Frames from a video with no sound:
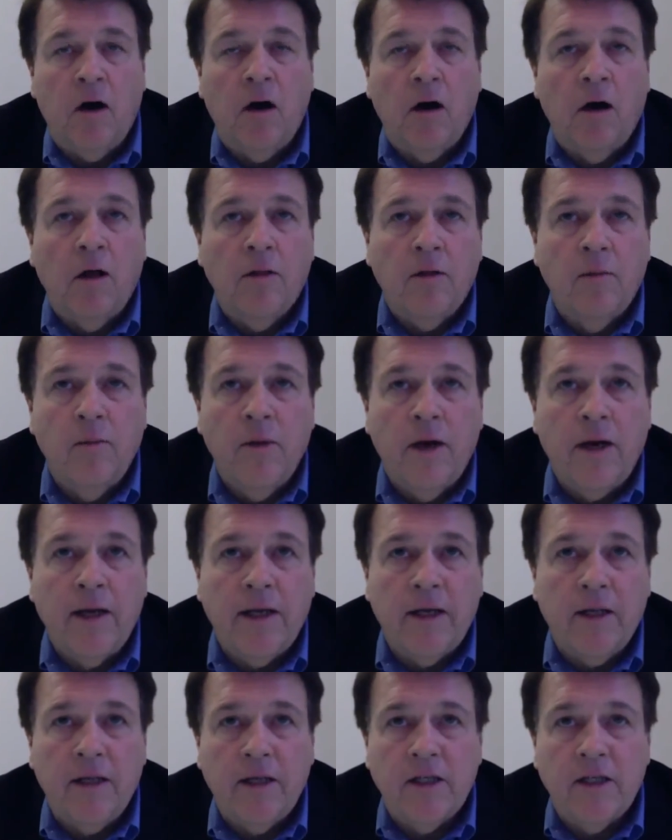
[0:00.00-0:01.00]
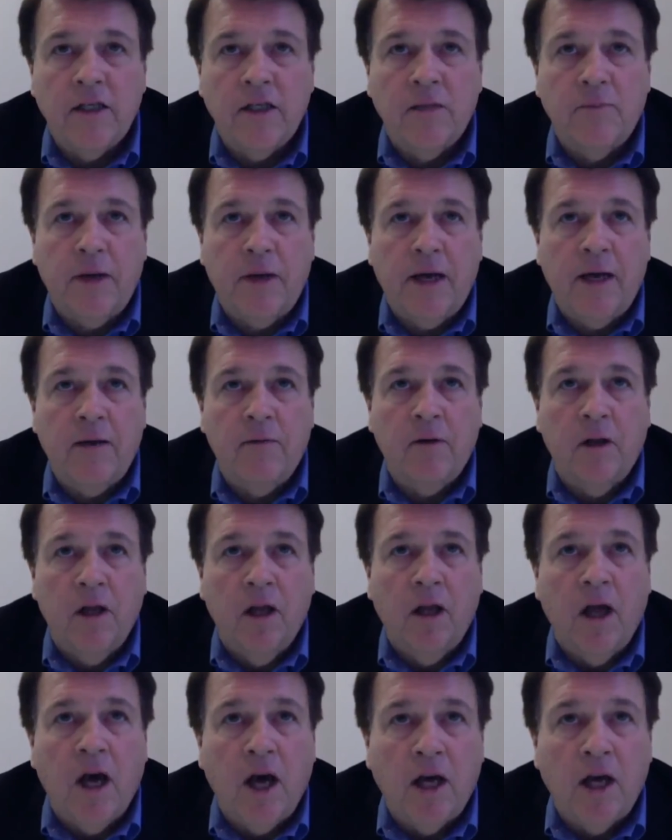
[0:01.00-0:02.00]
the money that's spent
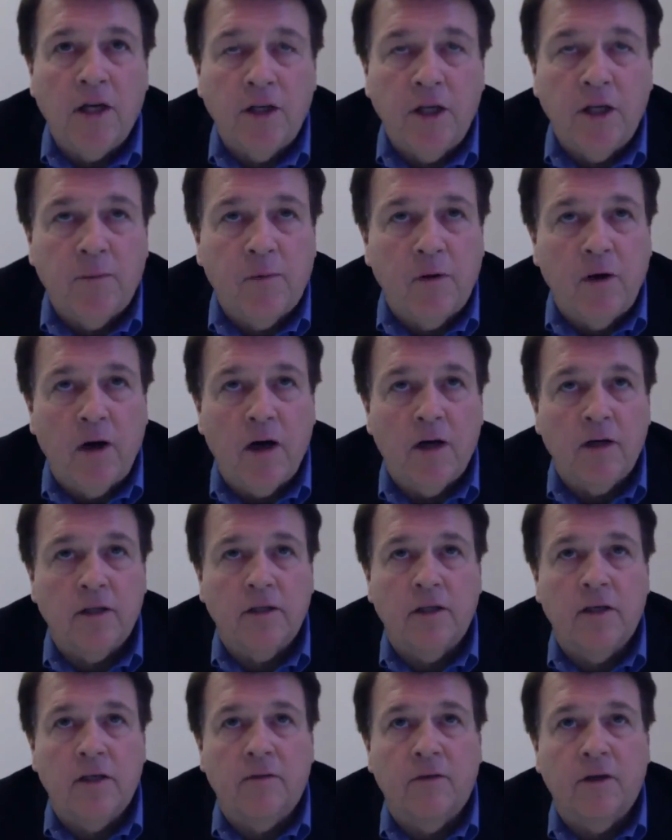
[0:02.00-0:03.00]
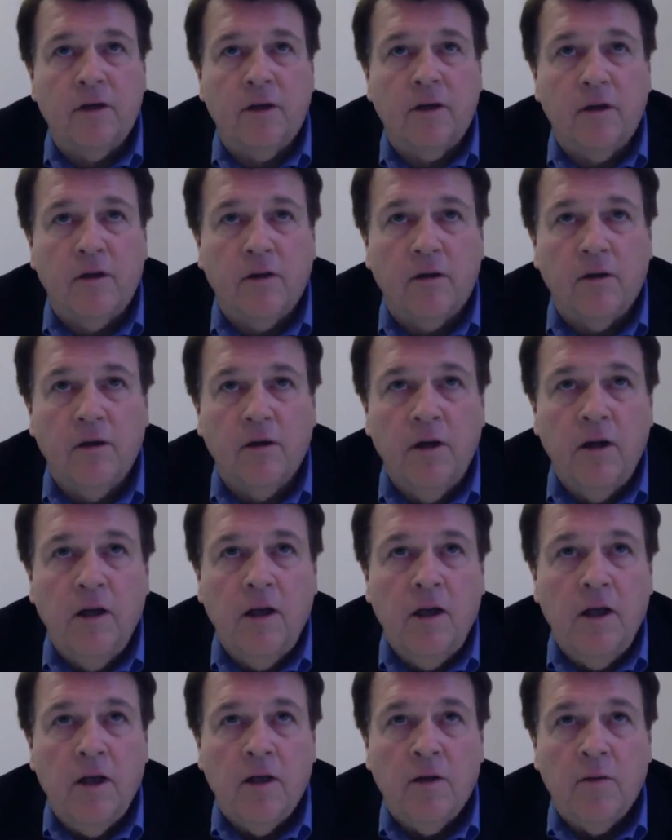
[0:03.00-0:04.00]
launching products every year,
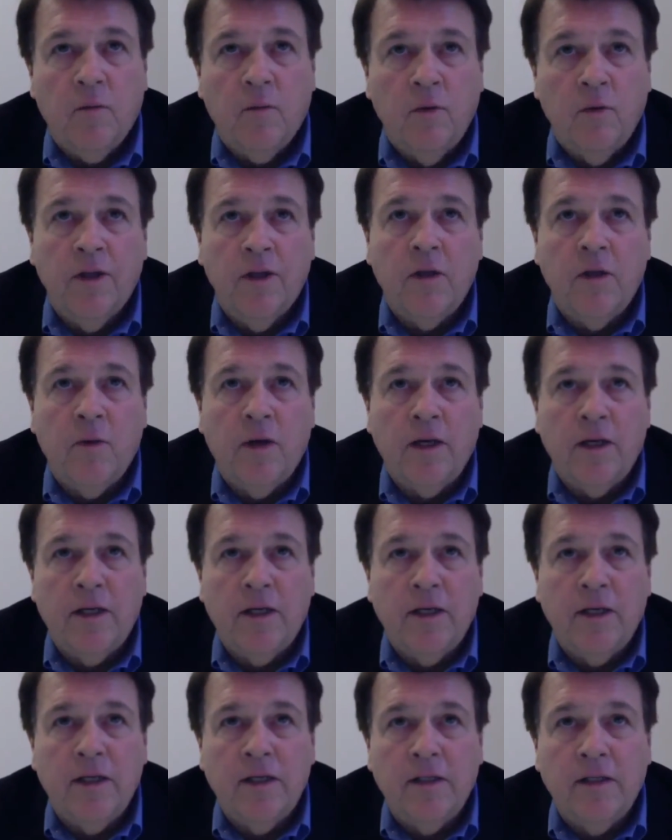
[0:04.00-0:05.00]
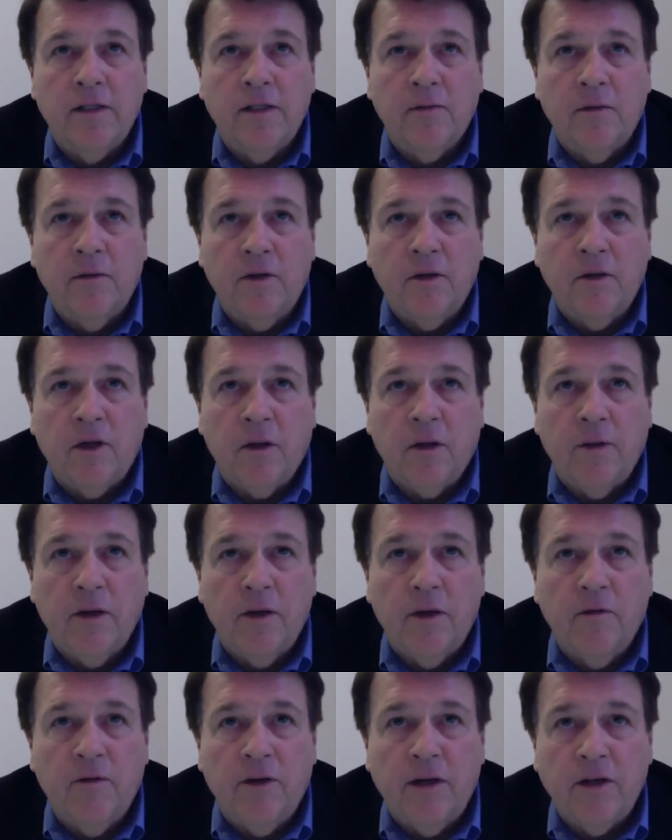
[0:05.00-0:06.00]
really what it is when you talk about
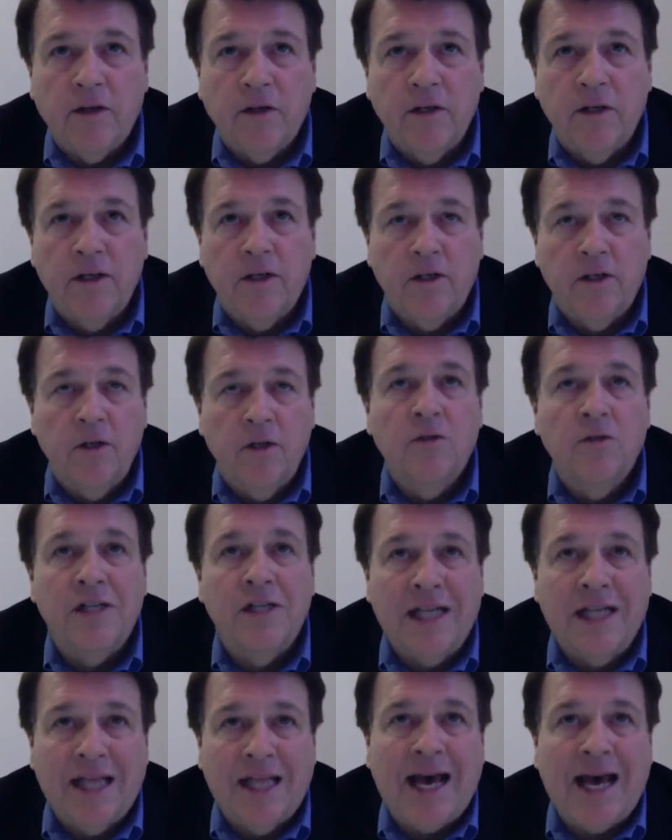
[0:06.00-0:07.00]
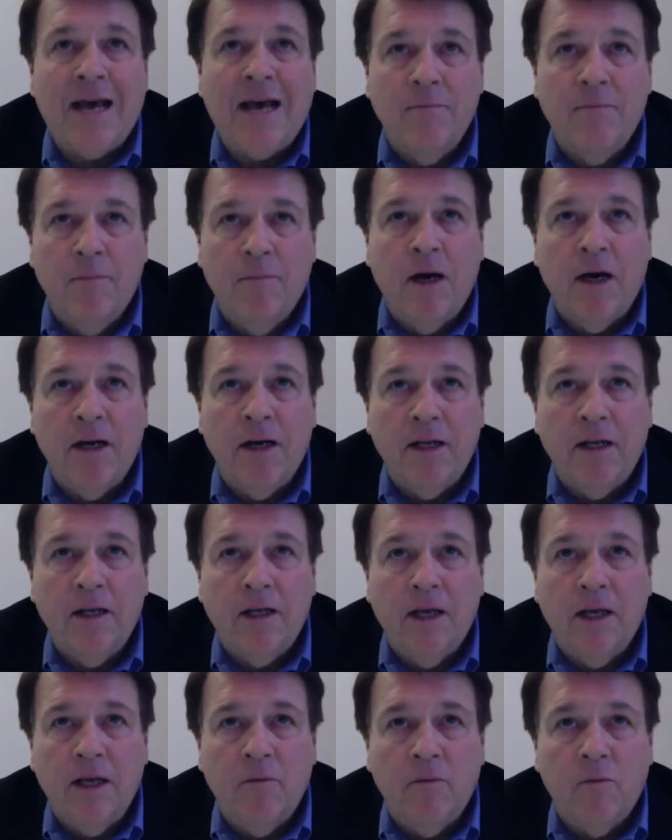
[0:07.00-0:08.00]
innovation, it's using that money
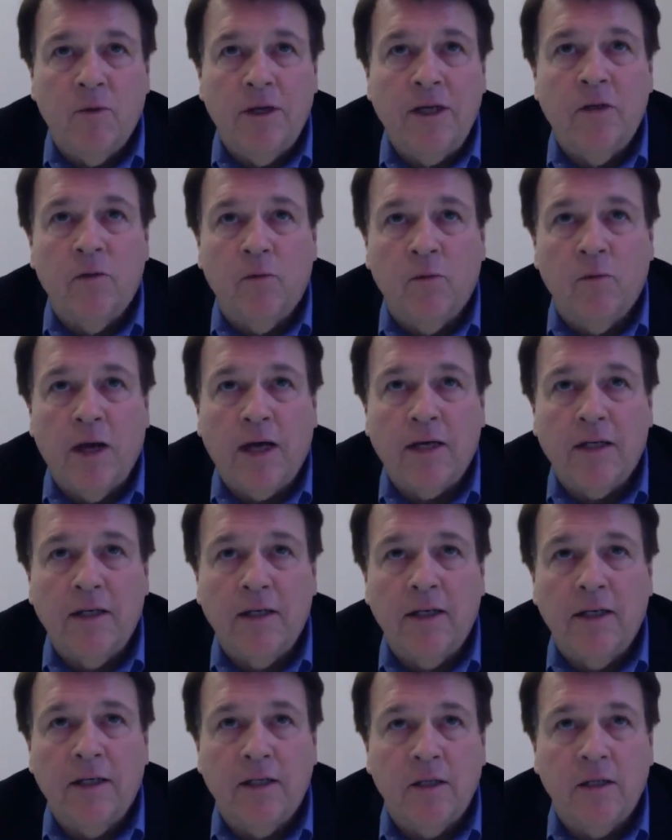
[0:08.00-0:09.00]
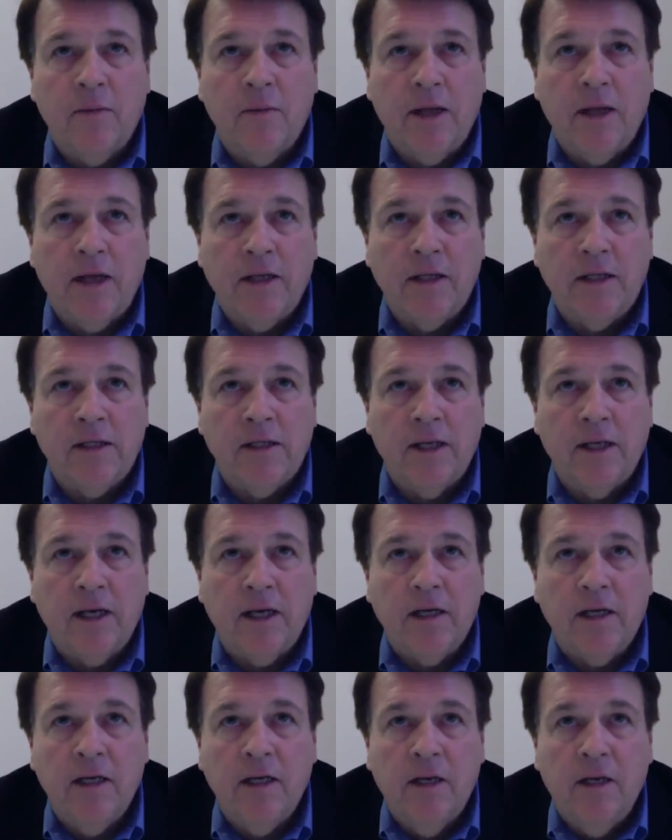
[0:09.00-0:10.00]
and redirecting some of that to
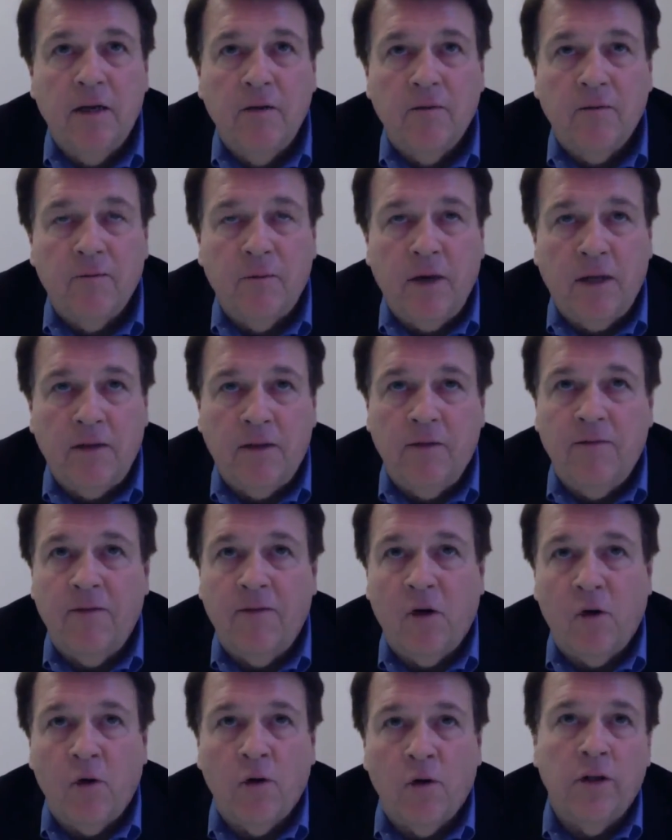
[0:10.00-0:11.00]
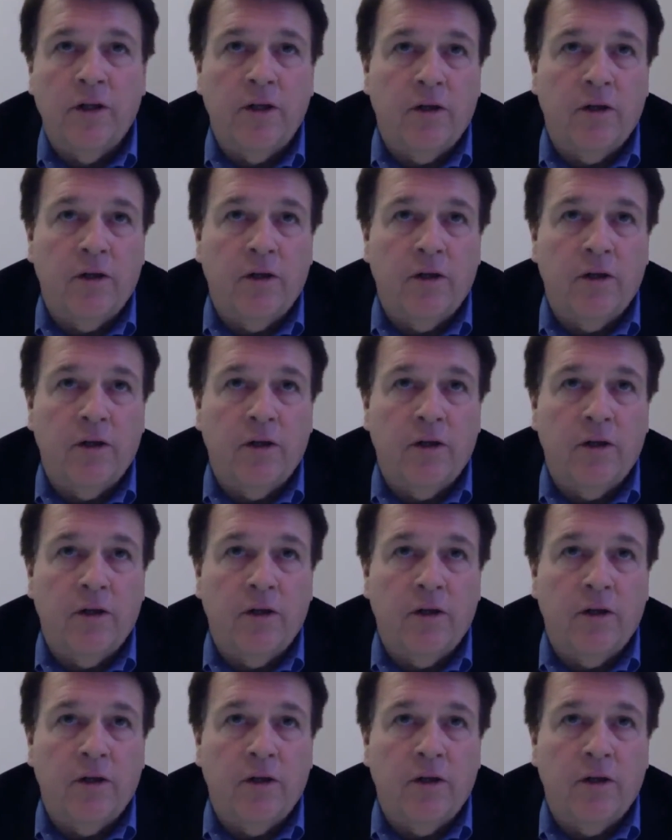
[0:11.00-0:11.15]
say at the earlier